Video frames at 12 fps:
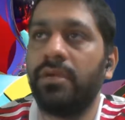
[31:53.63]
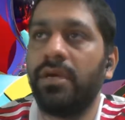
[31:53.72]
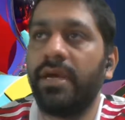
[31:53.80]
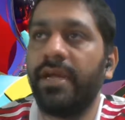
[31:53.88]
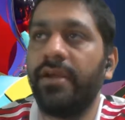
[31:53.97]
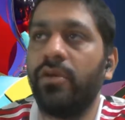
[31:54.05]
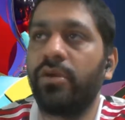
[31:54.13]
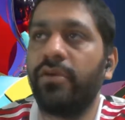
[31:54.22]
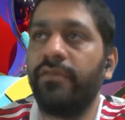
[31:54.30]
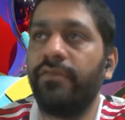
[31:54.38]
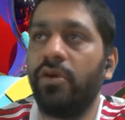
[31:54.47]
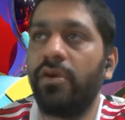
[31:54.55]
Again
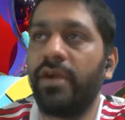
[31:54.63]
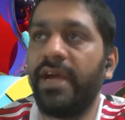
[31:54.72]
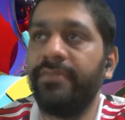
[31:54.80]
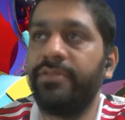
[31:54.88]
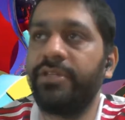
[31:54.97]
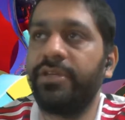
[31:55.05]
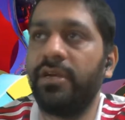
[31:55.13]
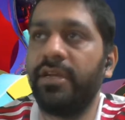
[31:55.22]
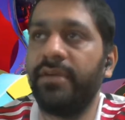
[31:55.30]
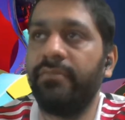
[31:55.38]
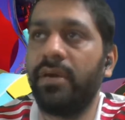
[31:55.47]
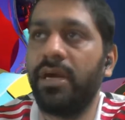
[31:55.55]
looking for Raheem
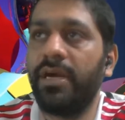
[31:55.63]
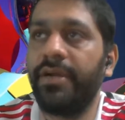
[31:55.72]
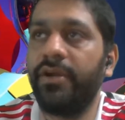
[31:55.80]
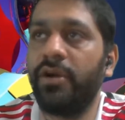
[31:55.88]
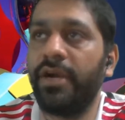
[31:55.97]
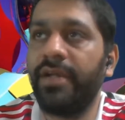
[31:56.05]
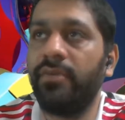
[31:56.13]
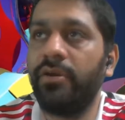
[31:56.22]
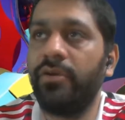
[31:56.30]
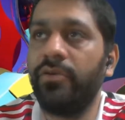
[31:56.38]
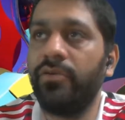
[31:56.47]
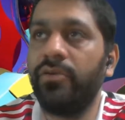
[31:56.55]
Sterling, but not able
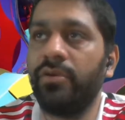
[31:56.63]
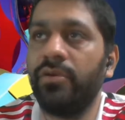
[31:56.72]
to